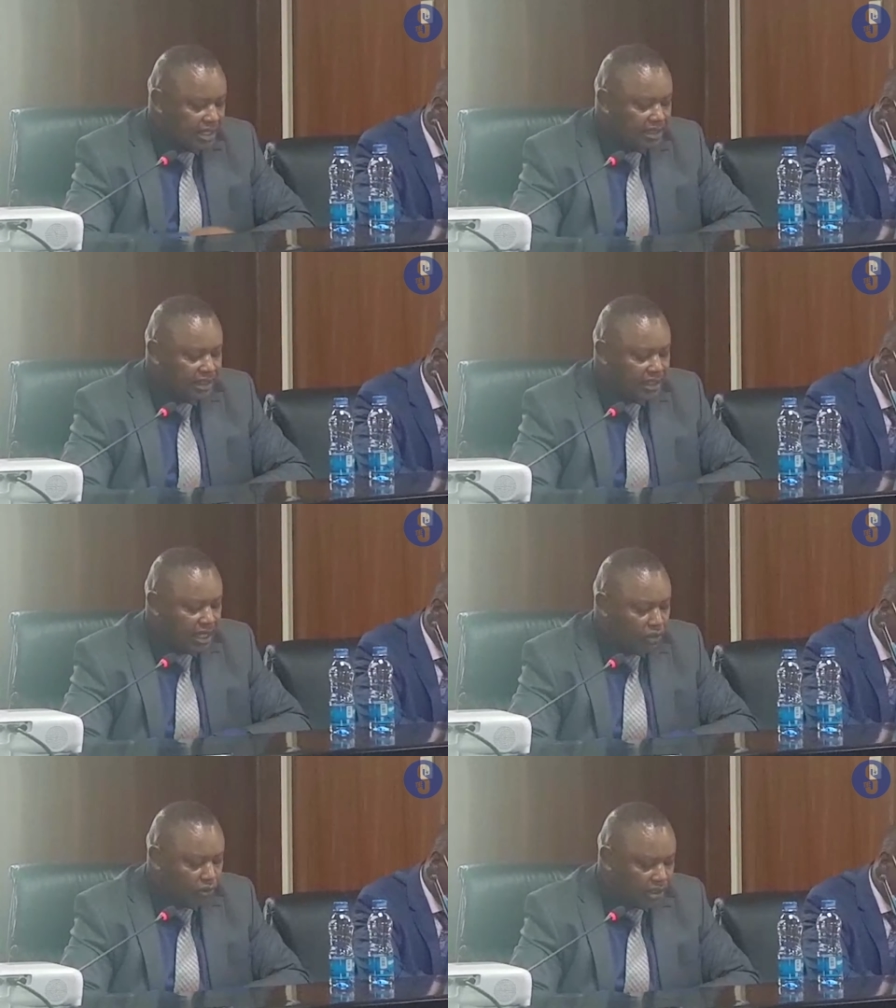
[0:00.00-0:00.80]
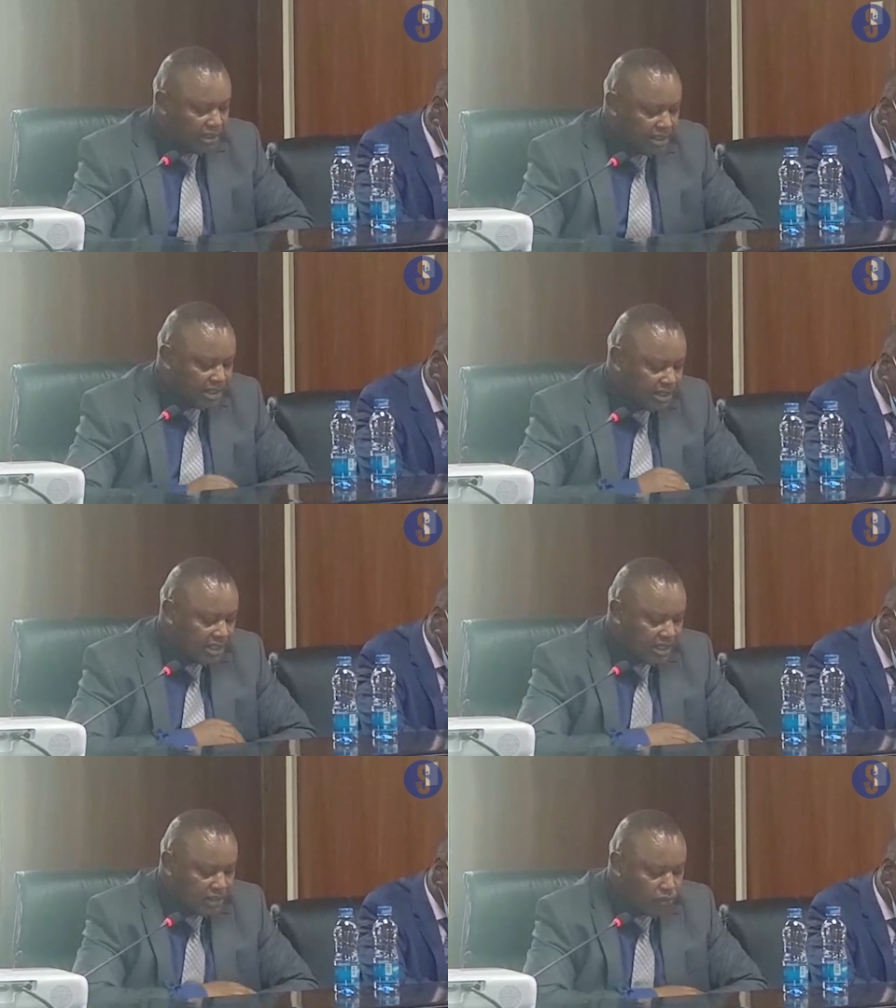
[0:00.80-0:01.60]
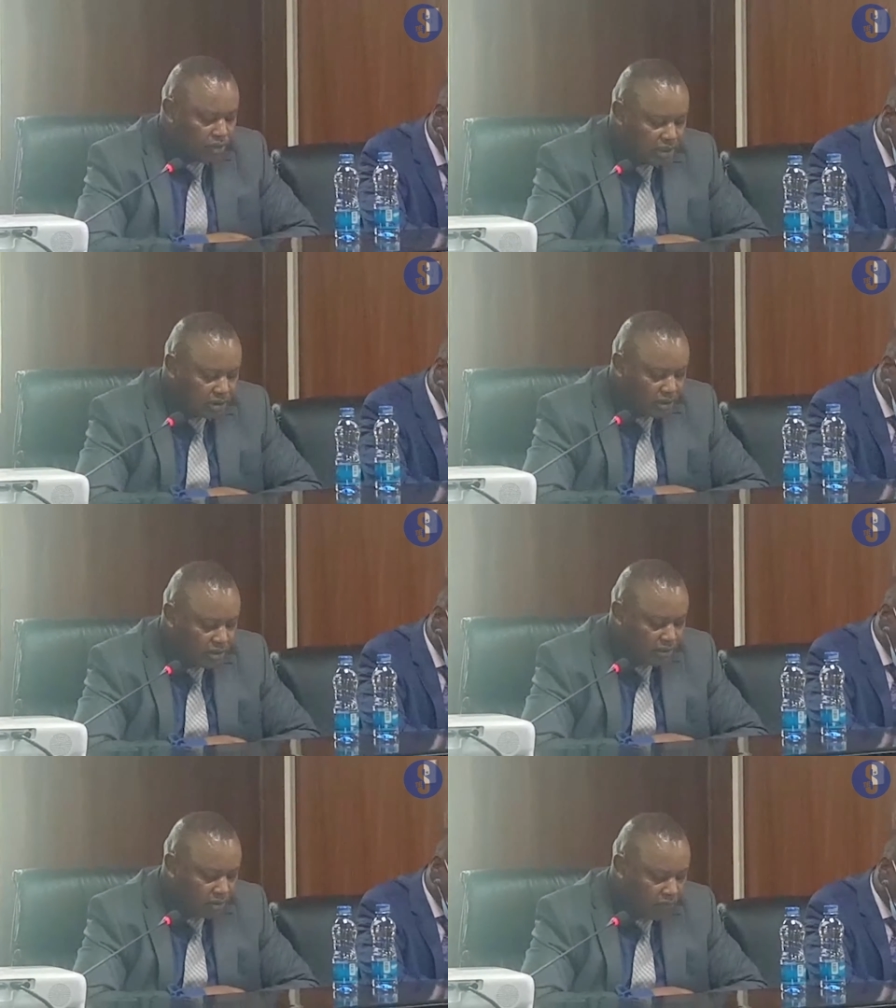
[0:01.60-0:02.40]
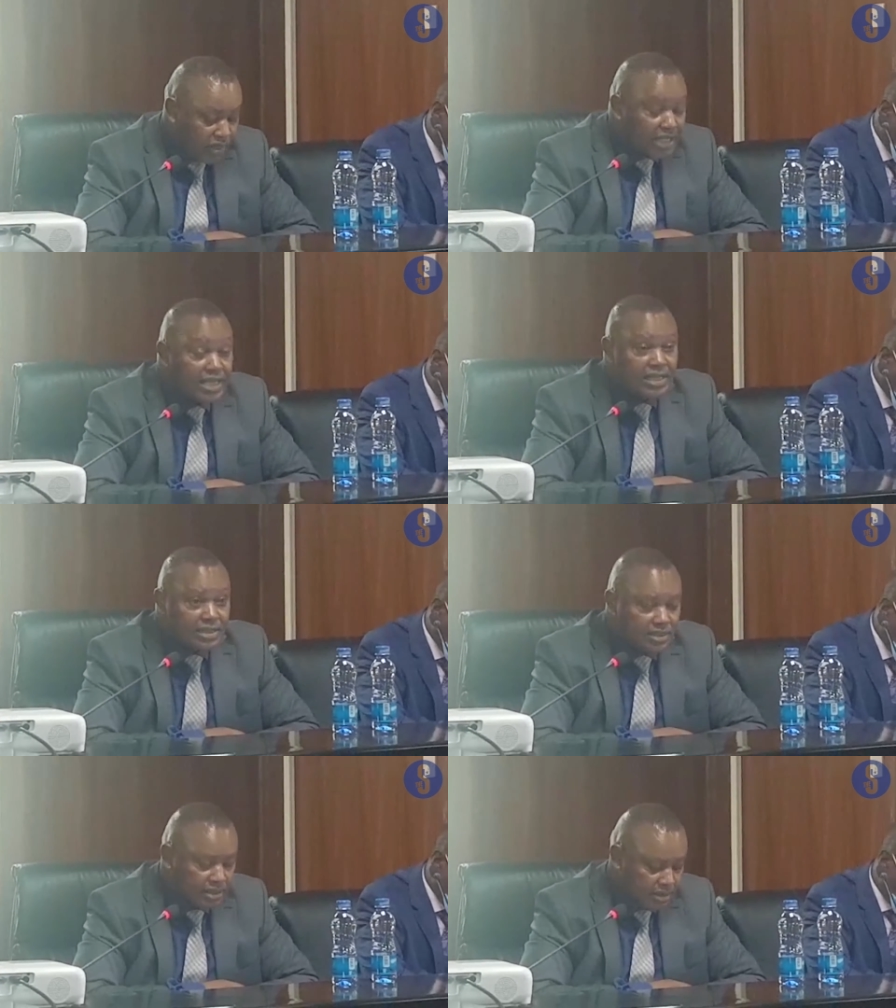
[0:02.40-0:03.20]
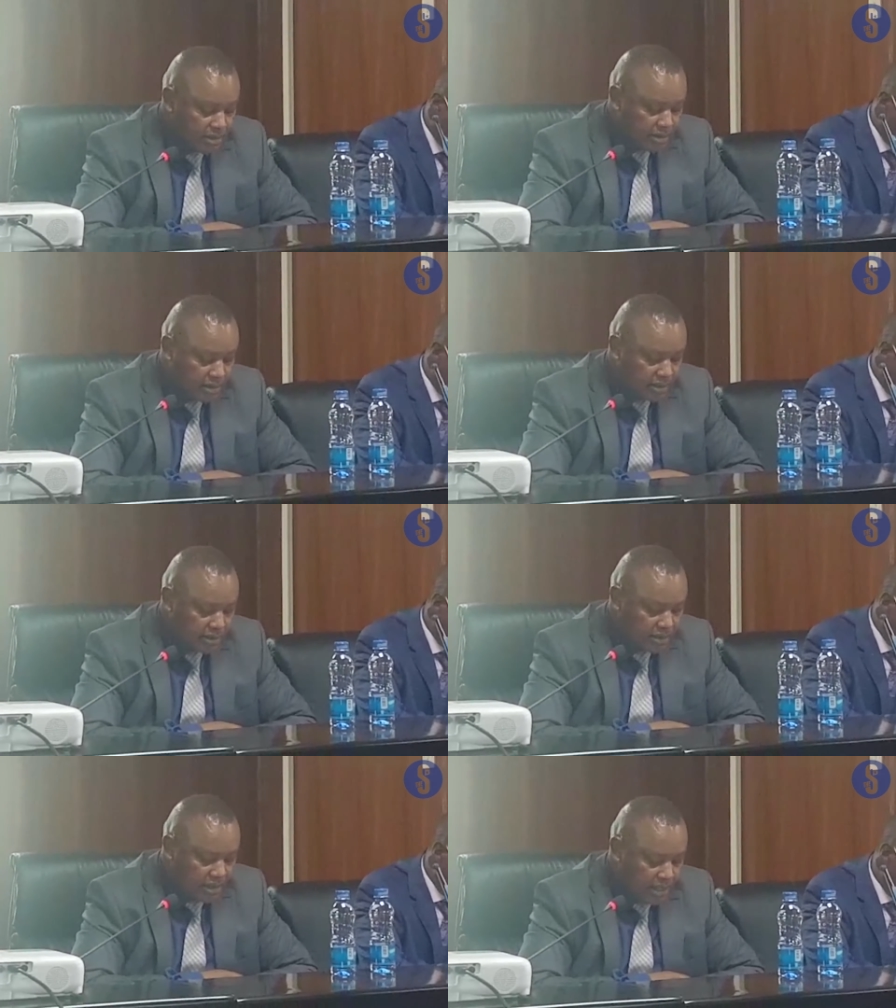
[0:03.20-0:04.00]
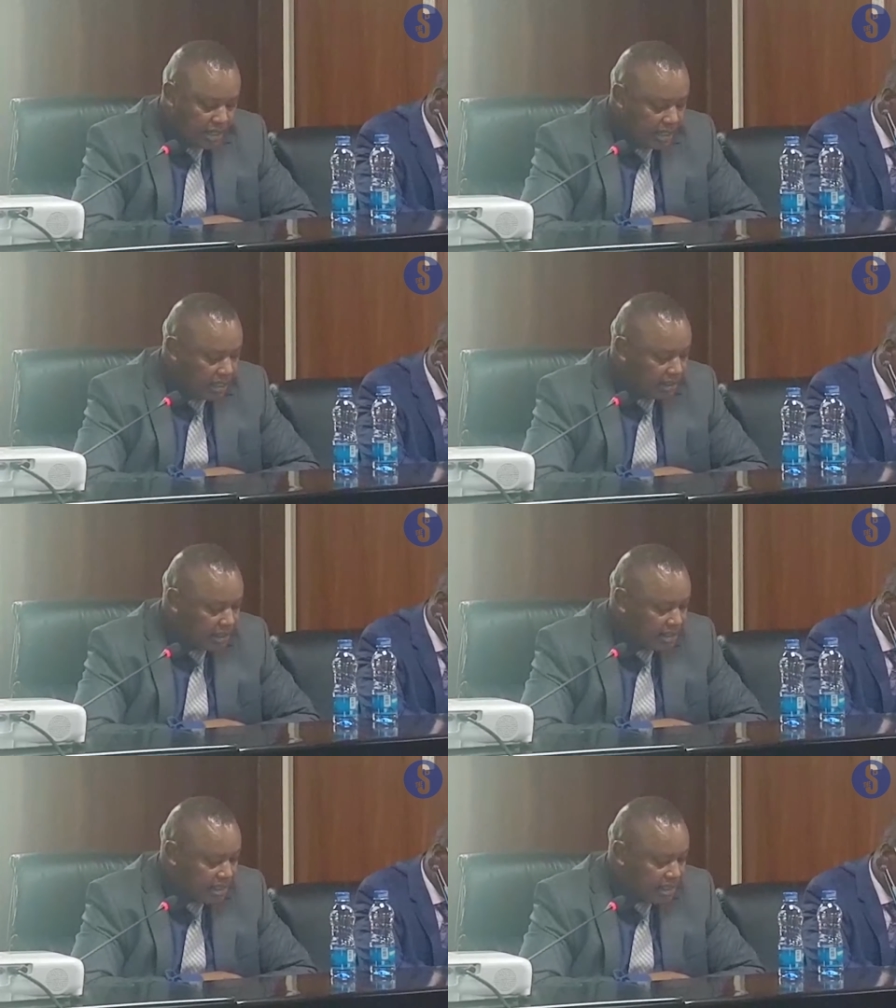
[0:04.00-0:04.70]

Kenyan authorities retain the jurisdiction of the case, it is